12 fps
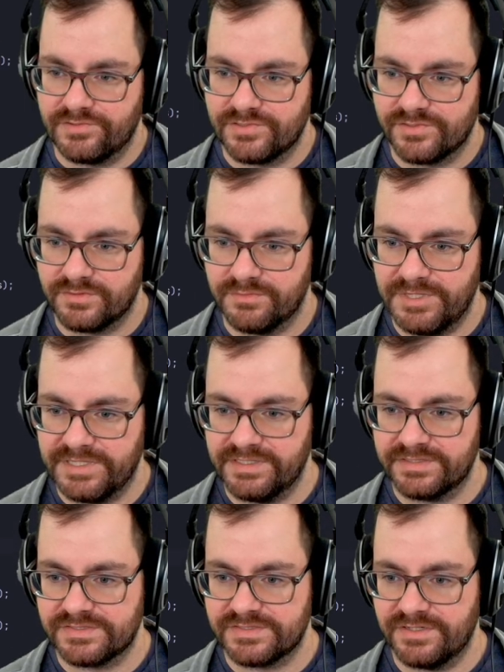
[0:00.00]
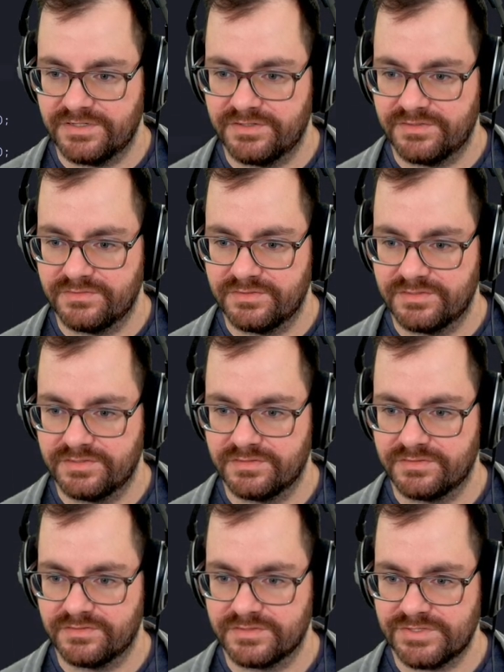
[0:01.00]
making it so
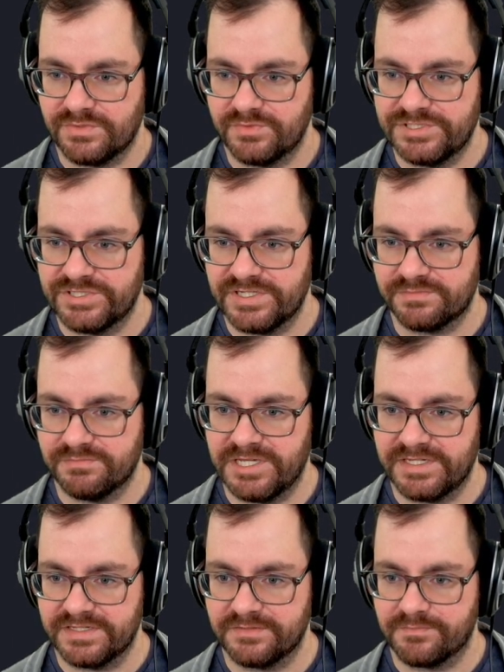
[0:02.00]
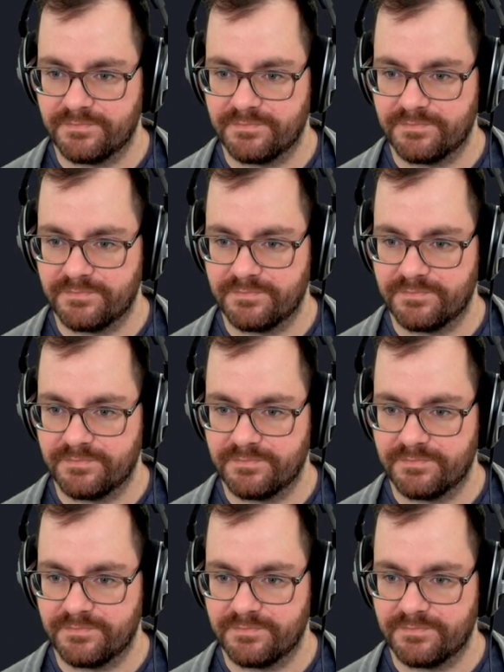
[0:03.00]
we just made it